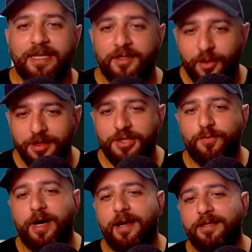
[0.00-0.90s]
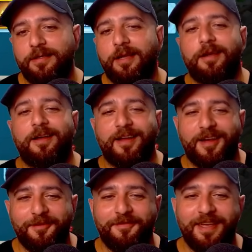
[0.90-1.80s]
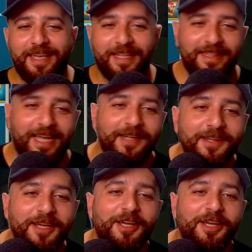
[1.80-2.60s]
technology wise, we hit that